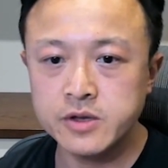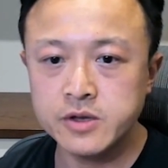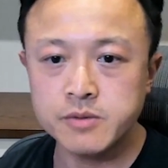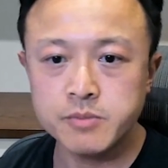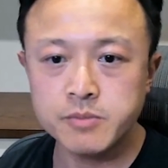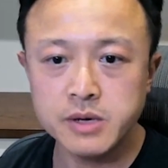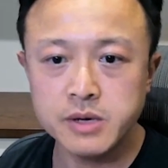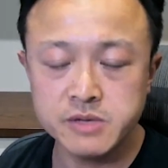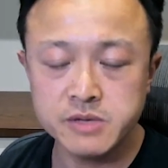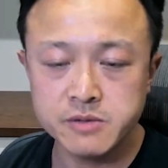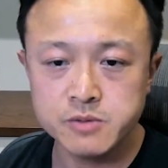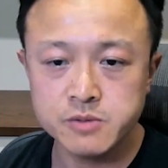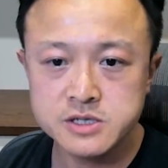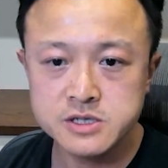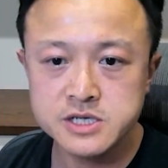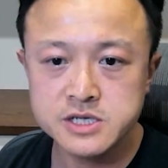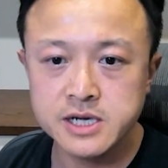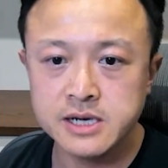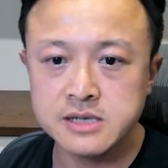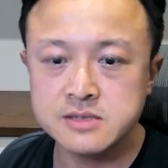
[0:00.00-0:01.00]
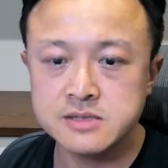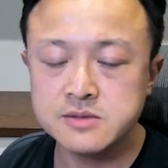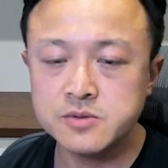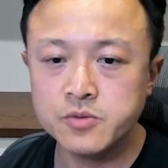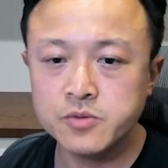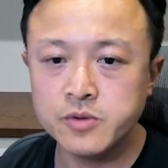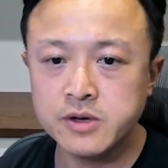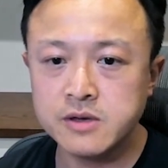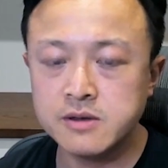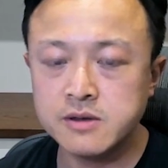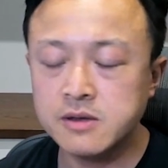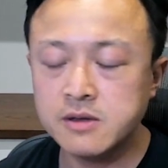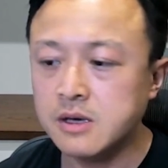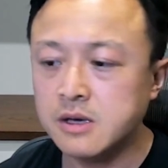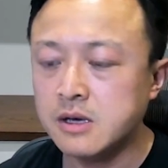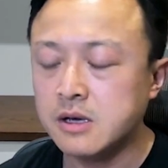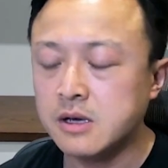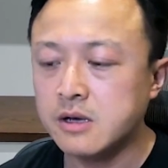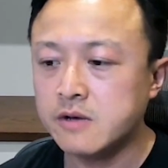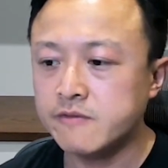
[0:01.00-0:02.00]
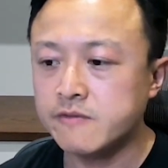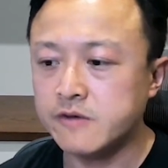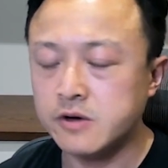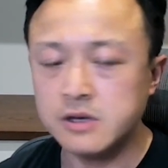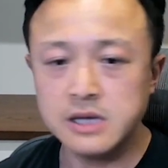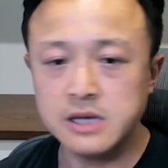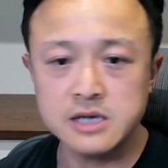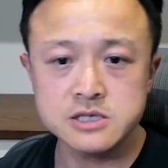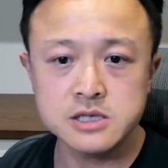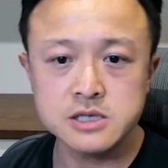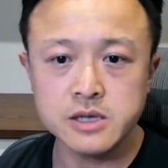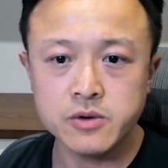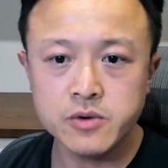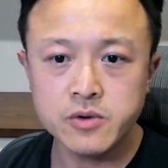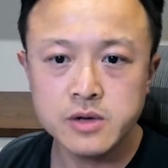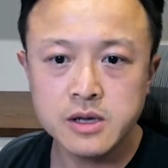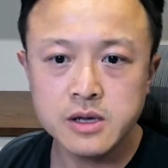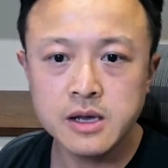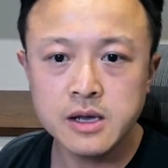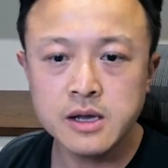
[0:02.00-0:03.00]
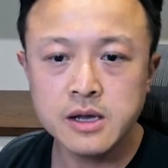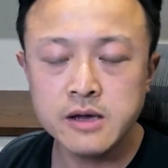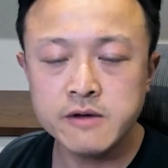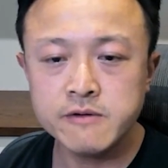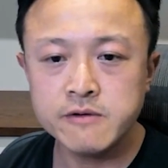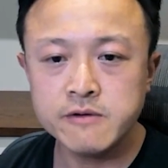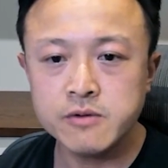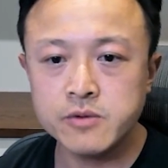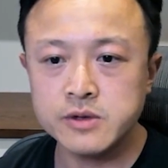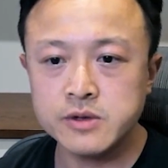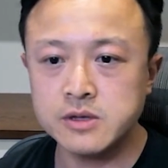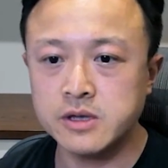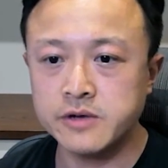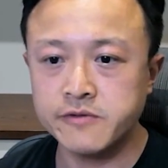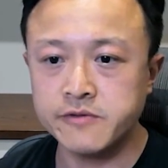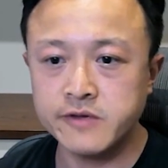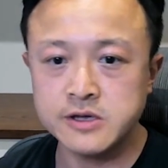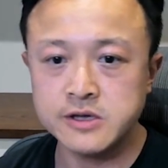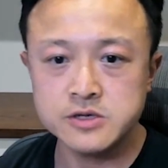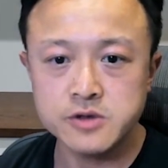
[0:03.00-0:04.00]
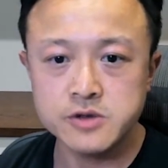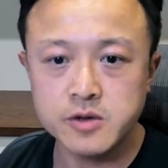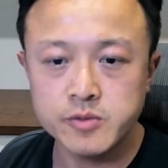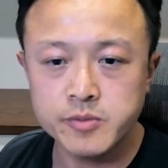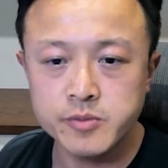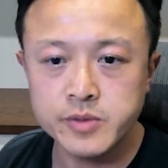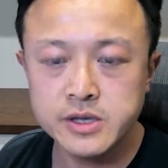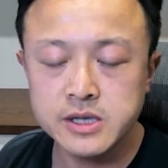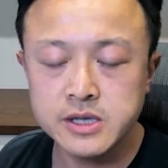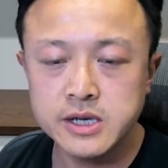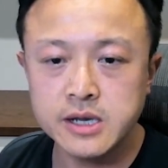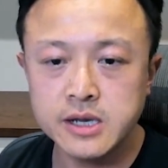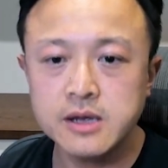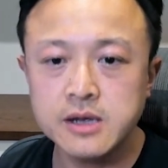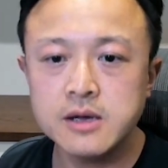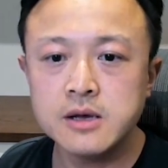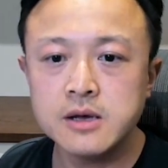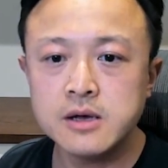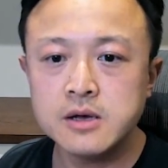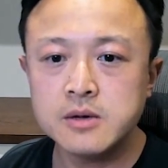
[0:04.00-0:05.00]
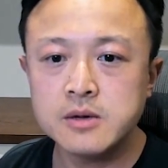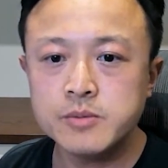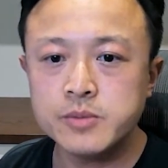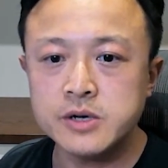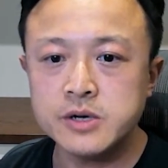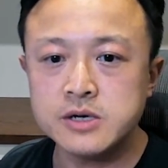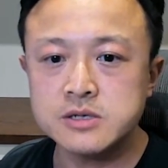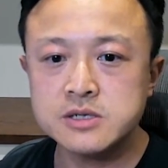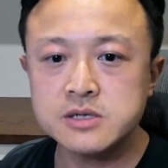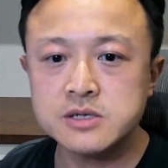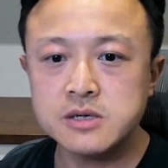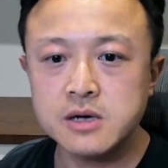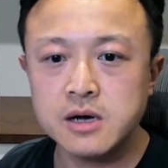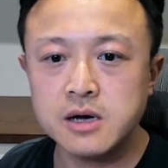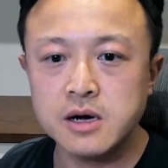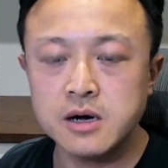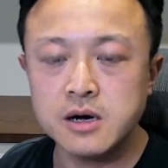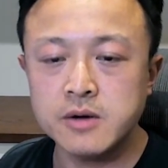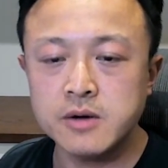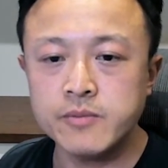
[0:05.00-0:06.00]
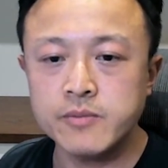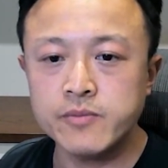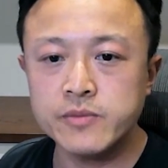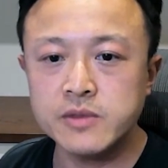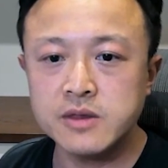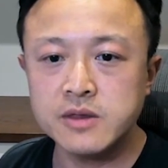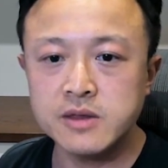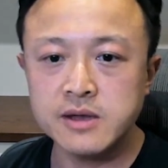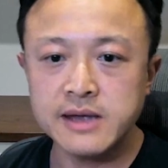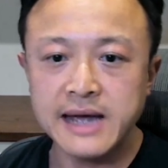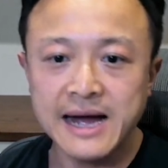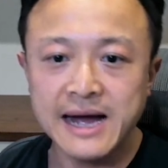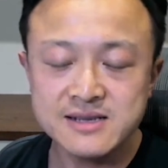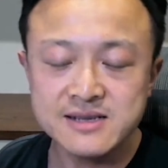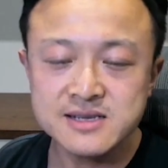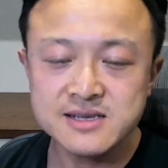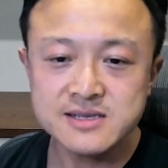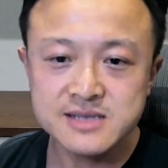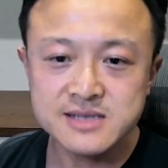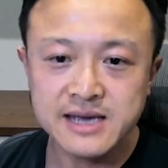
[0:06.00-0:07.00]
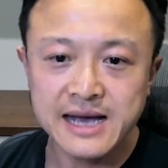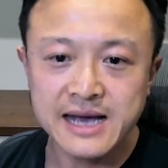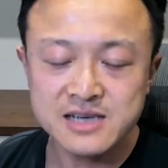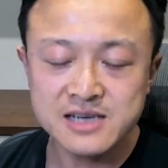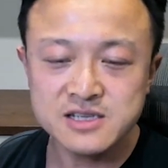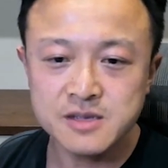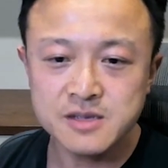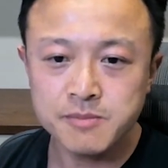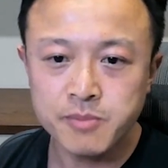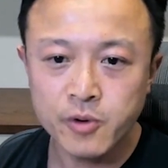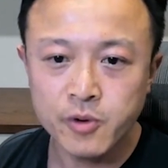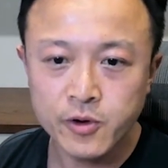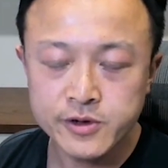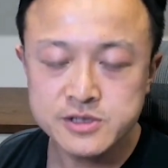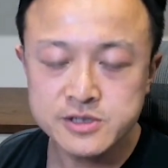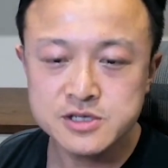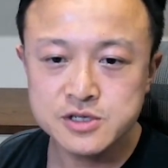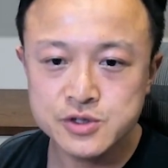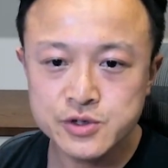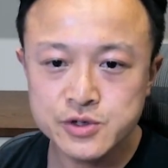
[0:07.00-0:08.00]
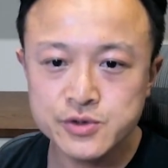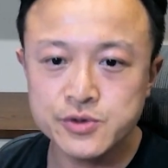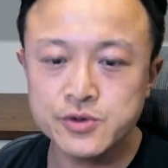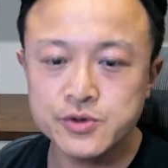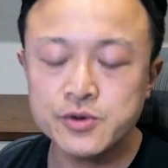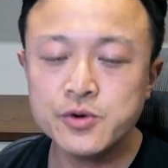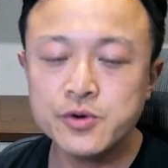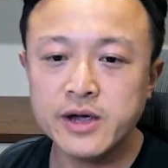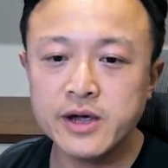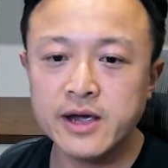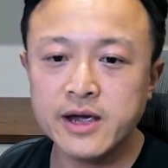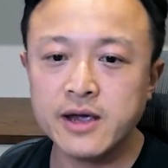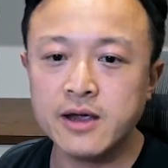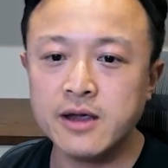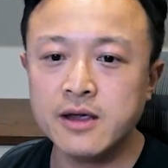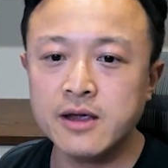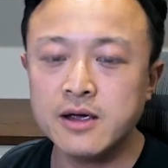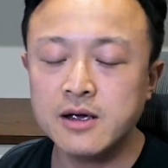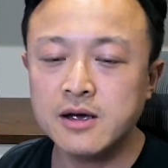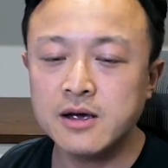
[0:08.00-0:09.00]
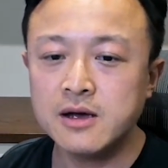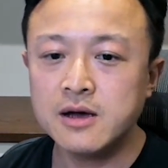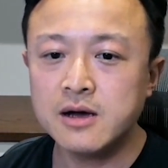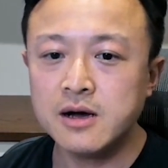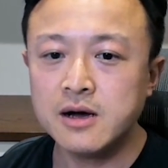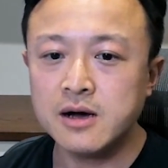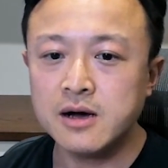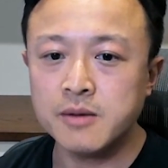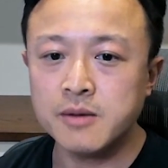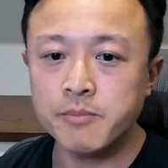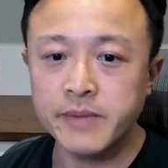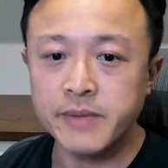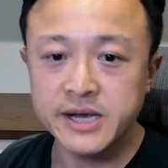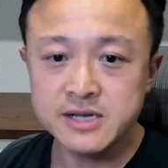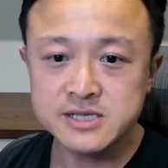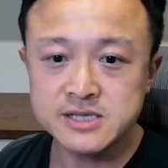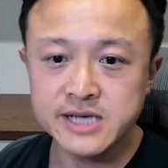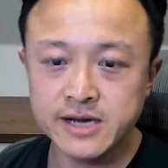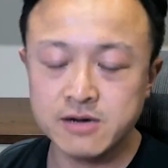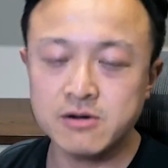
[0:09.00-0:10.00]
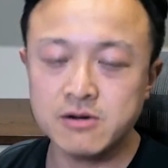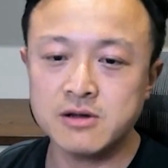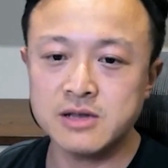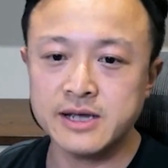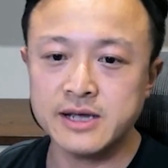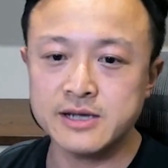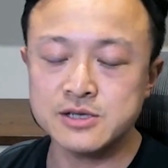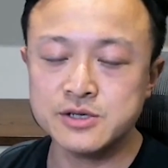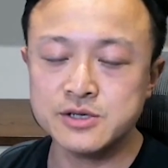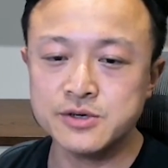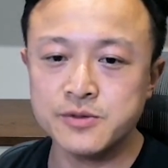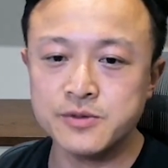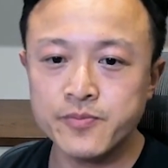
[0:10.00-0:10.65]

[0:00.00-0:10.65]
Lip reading: public blockchains with very large liquidity, with a lot of interoperability. But the assets can actually point to a metadata on layer 2.